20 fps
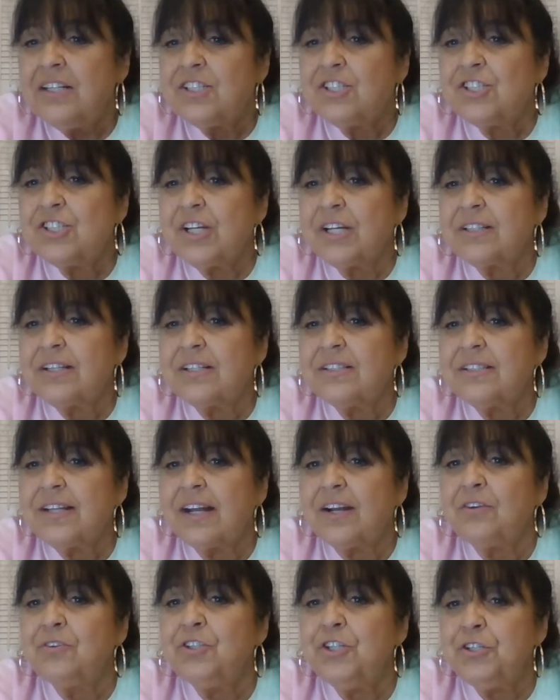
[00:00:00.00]
Check those
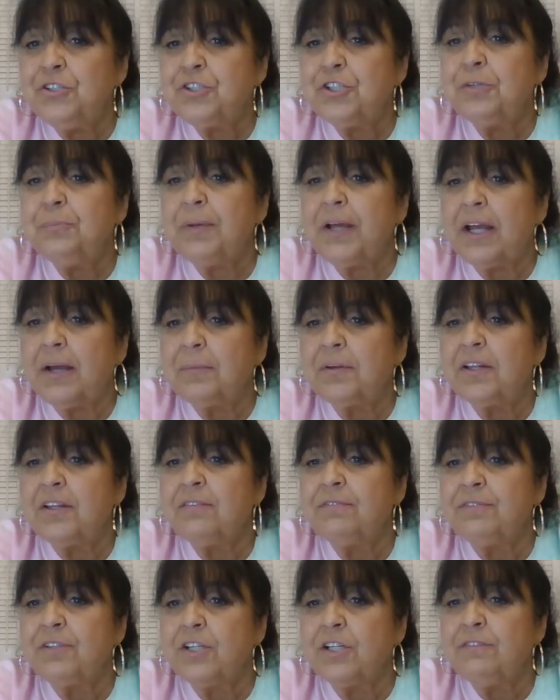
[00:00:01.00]
out on YouTube, Pamela.
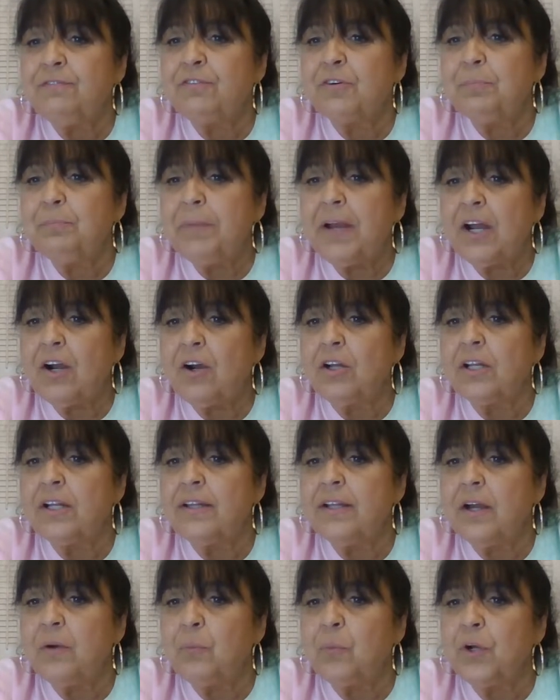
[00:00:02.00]
The flood from
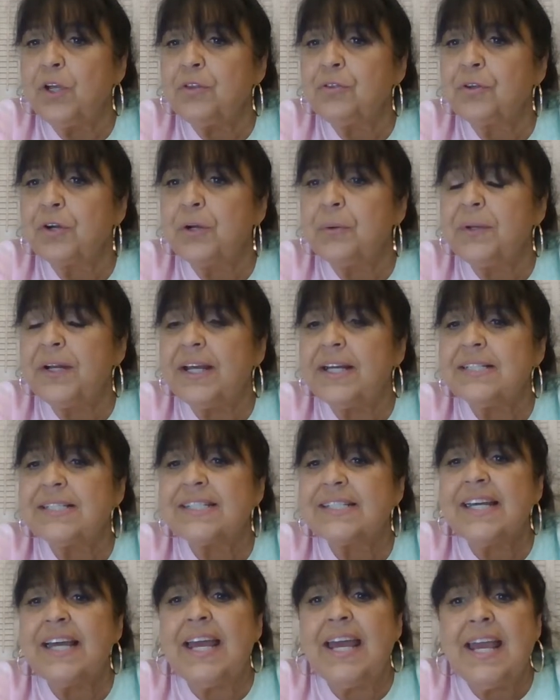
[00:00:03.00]
Maryland that went through an
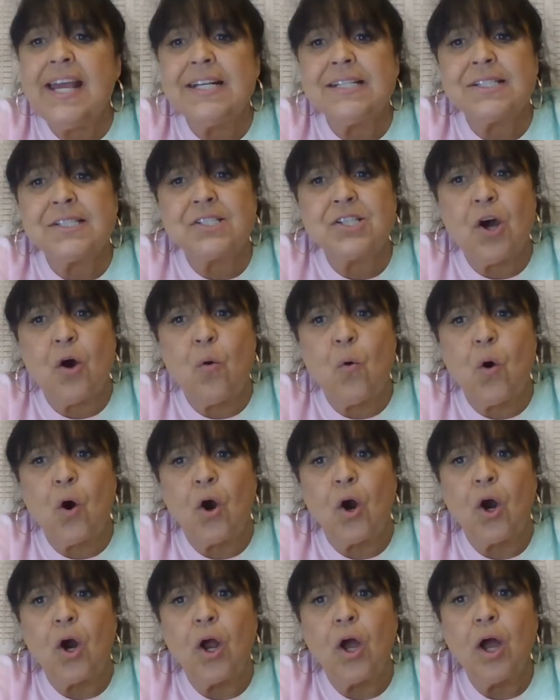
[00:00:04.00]
antique
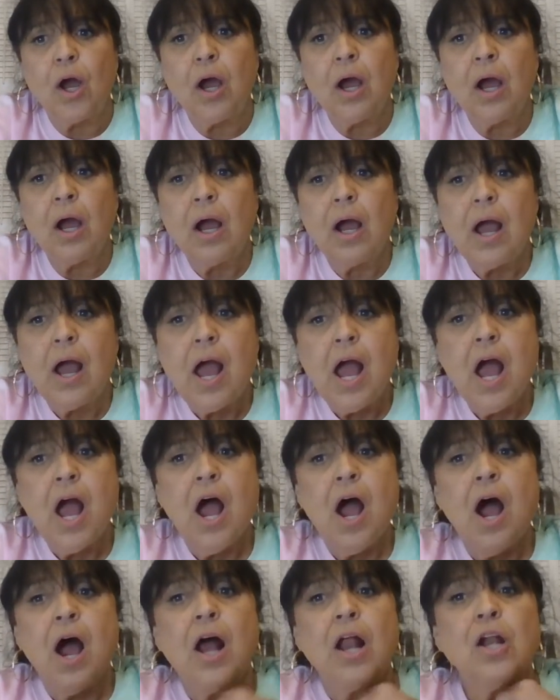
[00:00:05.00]
store.
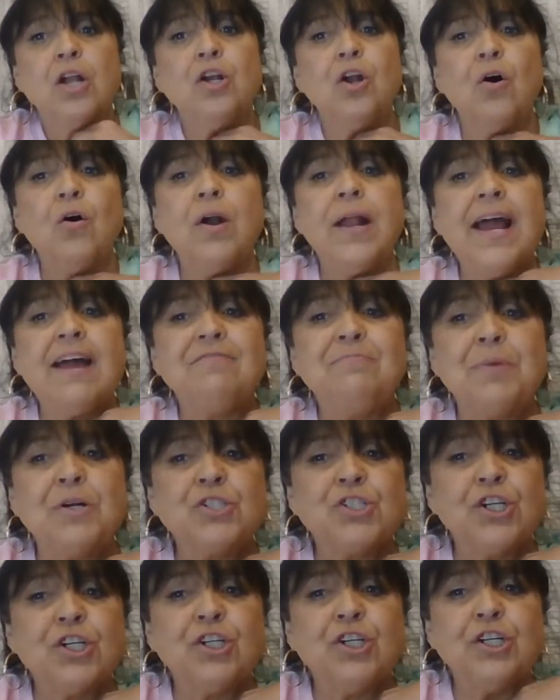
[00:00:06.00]
Lord have
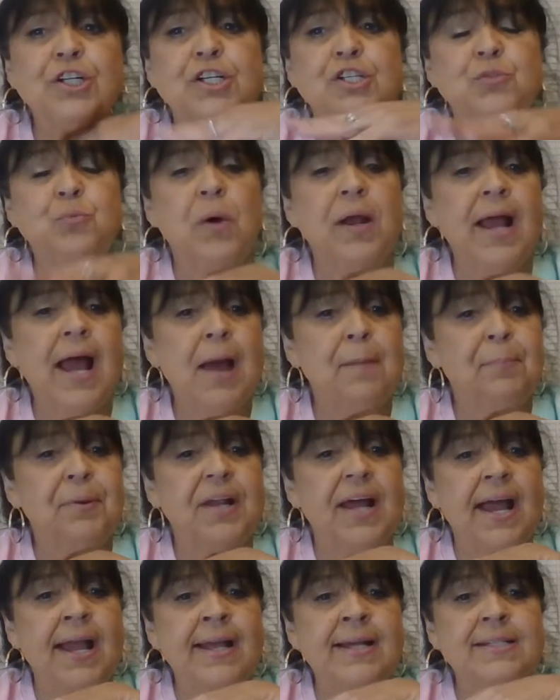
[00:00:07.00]
mercy, goodness. What happened?
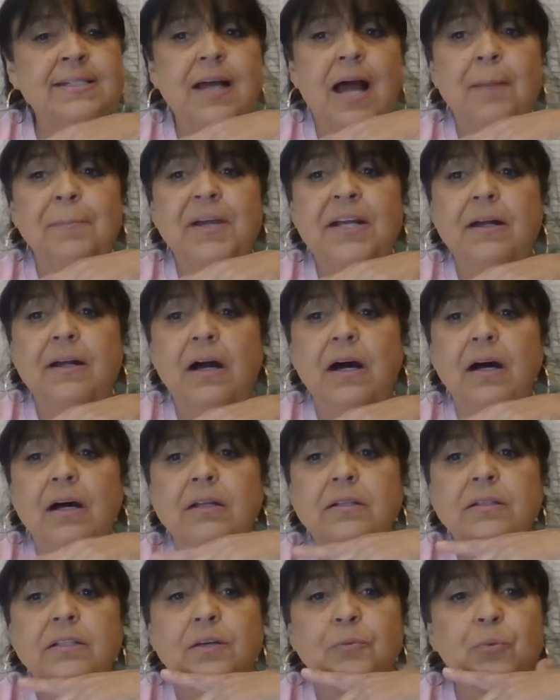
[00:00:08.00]

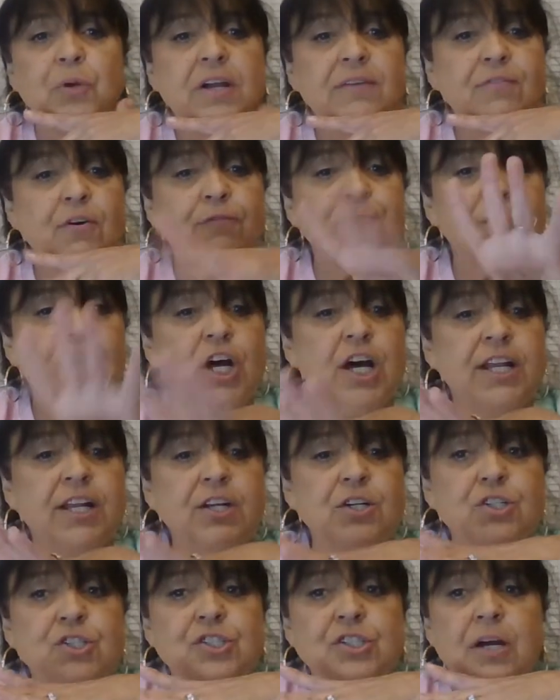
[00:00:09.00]
The river
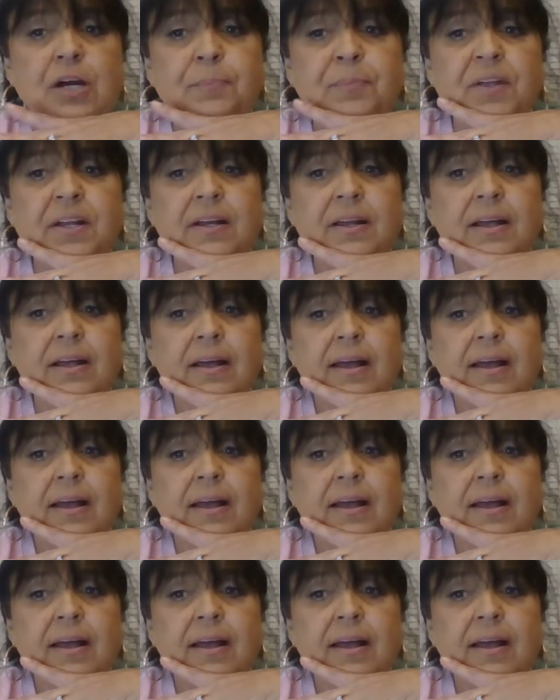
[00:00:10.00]
flooded or something?